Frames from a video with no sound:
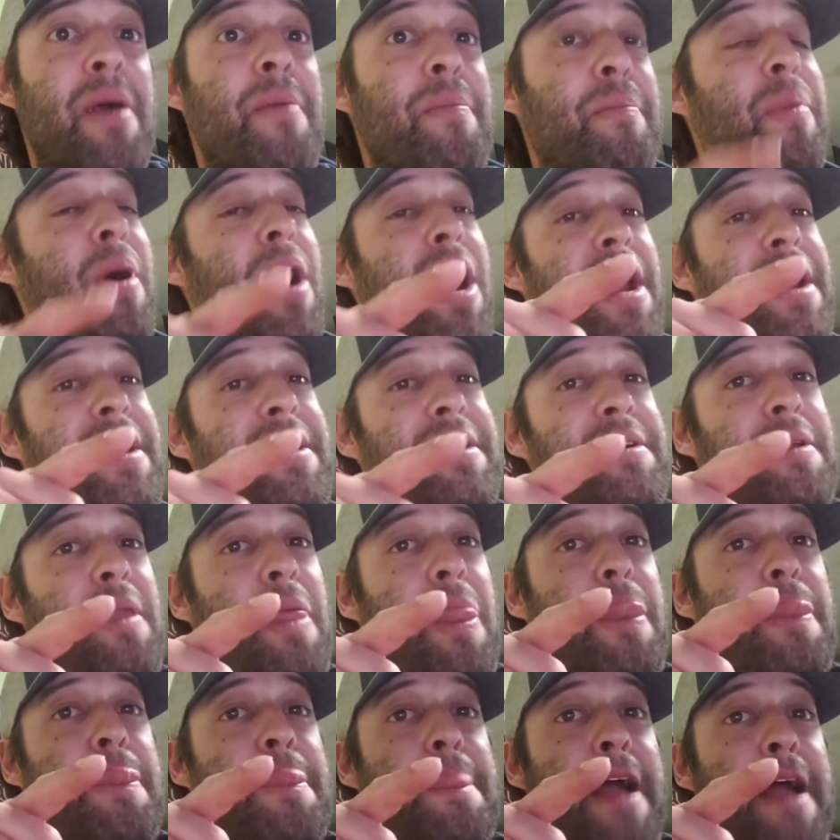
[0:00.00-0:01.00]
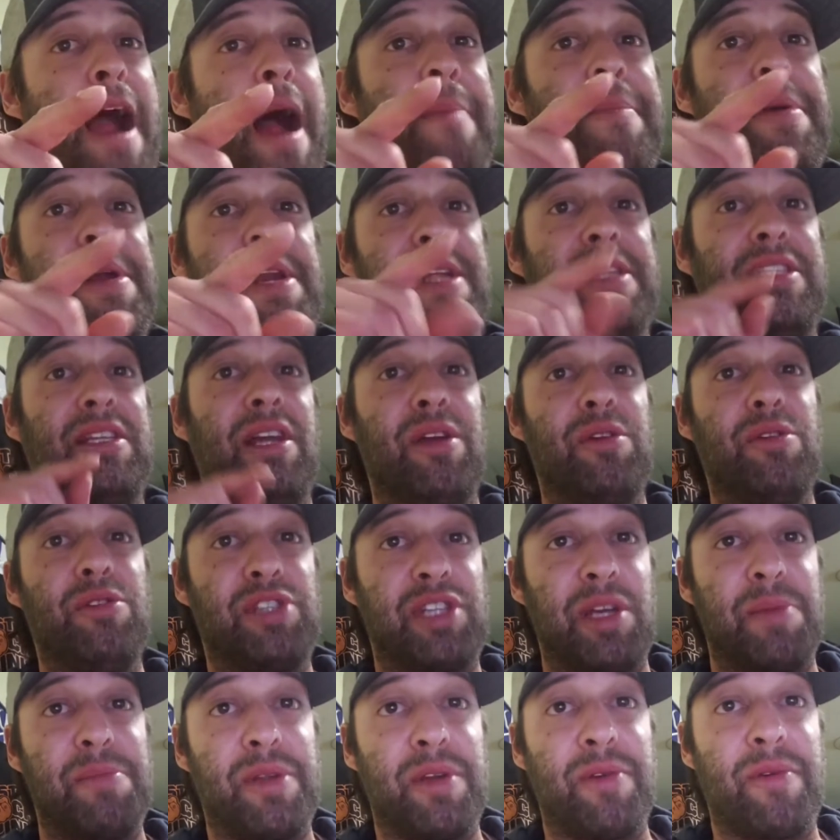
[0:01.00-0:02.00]
But I'm gonna tell you
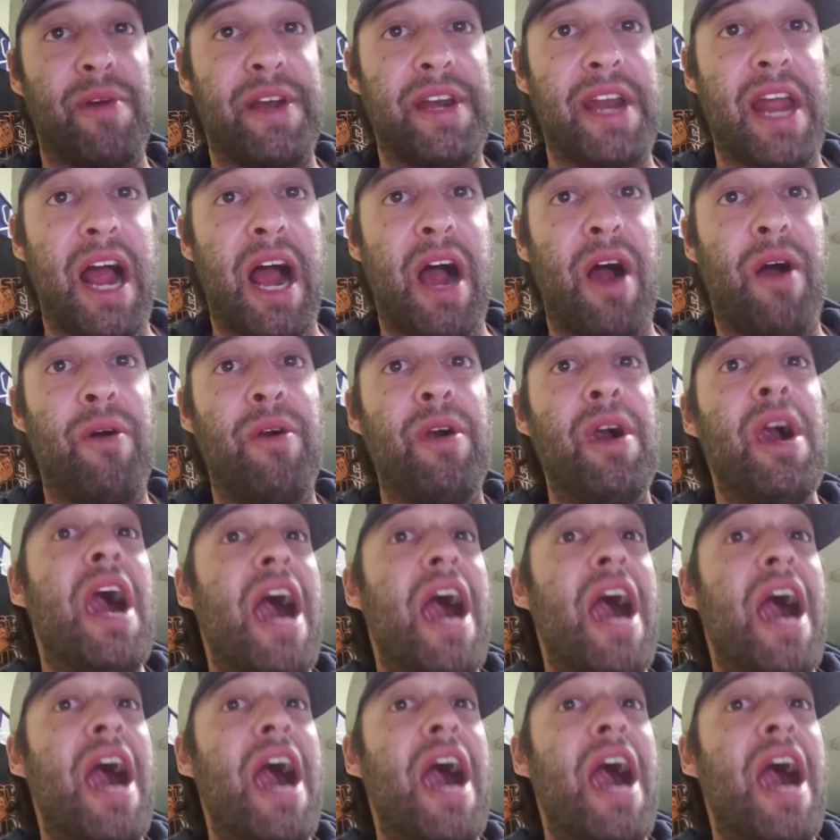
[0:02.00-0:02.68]
something right now.